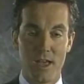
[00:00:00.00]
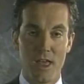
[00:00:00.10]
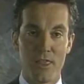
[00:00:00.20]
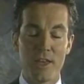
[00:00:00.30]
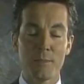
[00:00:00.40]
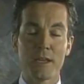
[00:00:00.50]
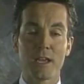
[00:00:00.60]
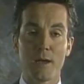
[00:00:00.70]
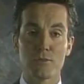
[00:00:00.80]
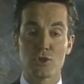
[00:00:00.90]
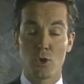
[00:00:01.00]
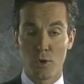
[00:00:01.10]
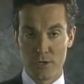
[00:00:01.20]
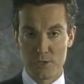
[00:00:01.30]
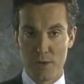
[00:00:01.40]
Then it becomes
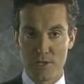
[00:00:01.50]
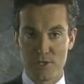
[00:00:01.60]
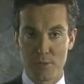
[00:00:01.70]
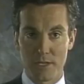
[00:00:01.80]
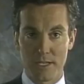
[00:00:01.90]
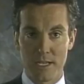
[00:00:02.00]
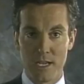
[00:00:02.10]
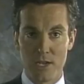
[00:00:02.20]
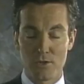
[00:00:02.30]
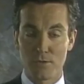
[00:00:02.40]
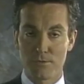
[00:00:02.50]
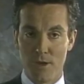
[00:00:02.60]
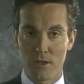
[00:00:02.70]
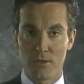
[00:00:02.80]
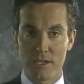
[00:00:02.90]
your responsibility to
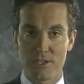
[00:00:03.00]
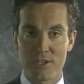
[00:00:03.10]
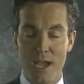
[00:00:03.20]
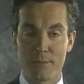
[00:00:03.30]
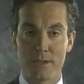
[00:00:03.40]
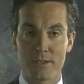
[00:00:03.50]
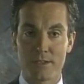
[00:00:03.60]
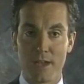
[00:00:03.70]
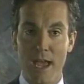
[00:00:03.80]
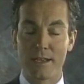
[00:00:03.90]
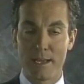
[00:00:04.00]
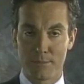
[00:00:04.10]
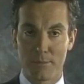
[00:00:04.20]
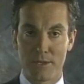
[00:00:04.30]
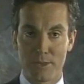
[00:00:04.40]
follow the assignment and
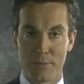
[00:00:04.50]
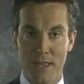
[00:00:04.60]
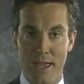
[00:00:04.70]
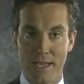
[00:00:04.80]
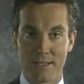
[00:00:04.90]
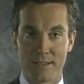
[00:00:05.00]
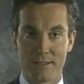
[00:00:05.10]
implement the plan.